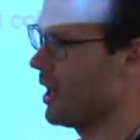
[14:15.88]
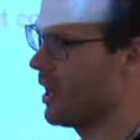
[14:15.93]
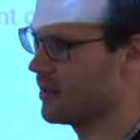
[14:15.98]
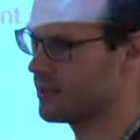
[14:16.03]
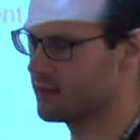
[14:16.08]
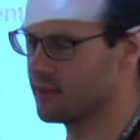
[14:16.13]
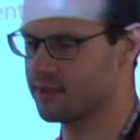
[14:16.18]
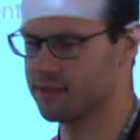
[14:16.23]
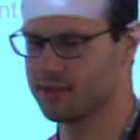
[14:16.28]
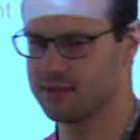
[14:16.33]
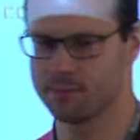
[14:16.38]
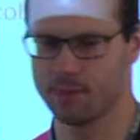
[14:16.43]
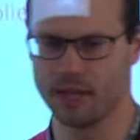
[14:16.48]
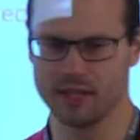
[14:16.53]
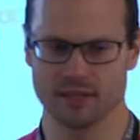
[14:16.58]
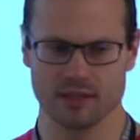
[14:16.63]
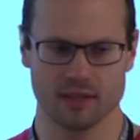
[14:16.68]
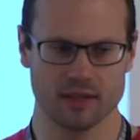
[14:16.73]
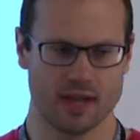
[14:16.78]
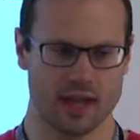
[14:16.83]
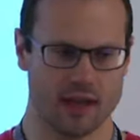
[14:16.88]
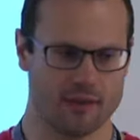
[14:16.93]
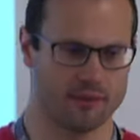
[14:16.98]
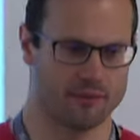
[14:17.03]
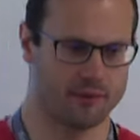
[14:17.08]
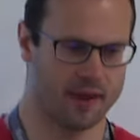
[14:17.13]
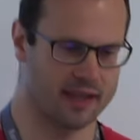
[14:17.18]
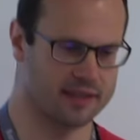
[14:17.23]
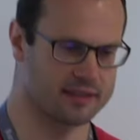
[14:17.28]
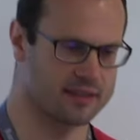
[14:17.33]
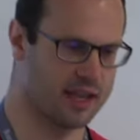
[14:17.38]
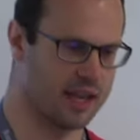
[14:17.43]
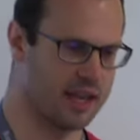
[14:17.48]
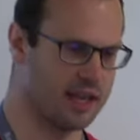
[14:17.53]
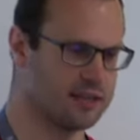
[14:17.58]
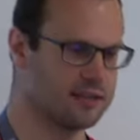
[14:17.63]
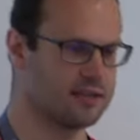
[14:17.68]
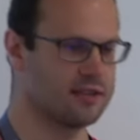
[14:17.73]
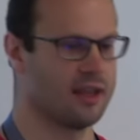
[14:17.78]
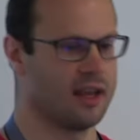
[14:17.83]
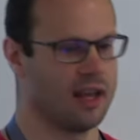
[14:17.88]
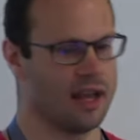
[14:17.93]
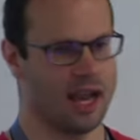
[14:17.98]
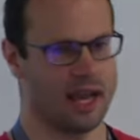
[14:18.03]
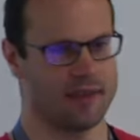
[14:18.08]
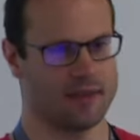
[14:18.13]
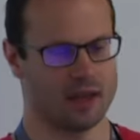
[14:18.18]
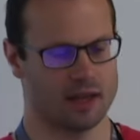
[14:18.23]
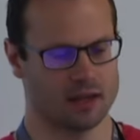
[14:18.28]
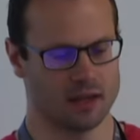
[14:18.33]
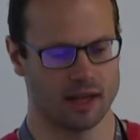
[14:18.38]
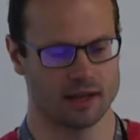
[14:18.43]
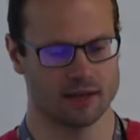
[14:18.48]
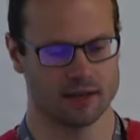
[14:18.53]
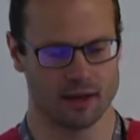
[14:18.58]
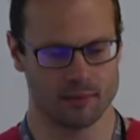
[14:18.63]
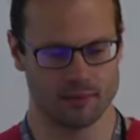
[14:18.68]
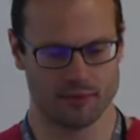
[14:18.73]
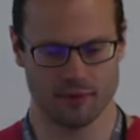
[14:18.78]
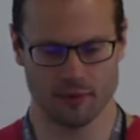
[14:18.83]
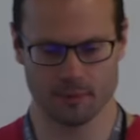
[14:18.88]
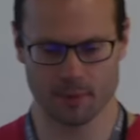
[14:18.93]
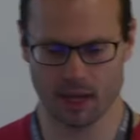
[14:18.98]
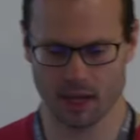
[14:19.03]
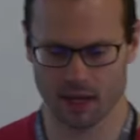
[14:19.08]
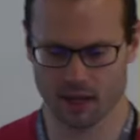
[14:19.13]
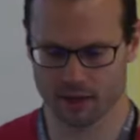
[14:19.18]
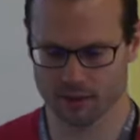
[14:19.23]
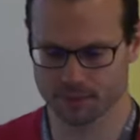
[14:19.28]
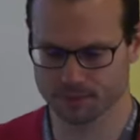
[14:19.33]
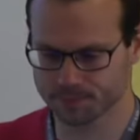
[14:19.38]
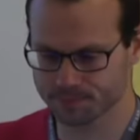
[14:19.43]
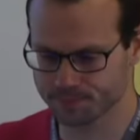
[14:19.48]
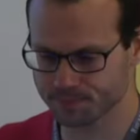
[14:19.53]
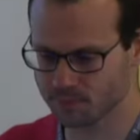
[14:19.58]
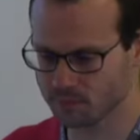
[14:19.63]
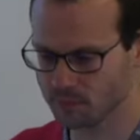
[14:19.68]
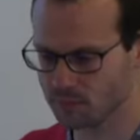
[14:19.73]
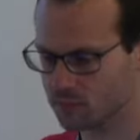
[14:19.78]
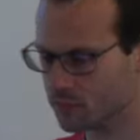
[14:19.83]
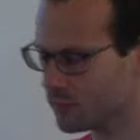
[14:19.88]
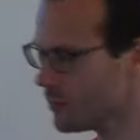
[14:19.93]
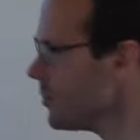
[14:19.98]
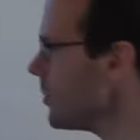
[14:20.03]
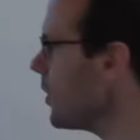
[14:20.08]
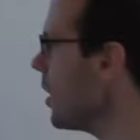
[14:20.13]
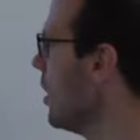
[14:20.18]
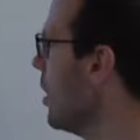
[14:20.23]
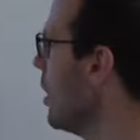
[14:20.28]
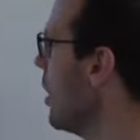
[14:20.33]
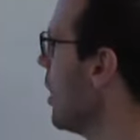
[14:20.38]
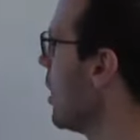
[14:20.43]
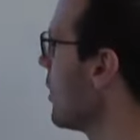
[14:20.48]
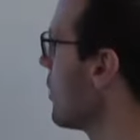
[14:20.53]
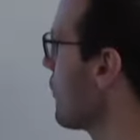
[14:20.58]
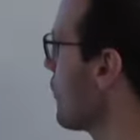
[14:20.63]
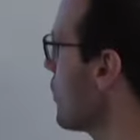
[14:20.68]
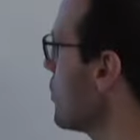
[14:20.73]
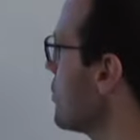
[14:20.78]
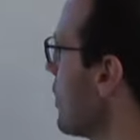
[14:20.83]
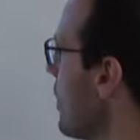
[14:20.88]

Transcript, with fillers: accesses basically have a fast case and they collect type feedback. The first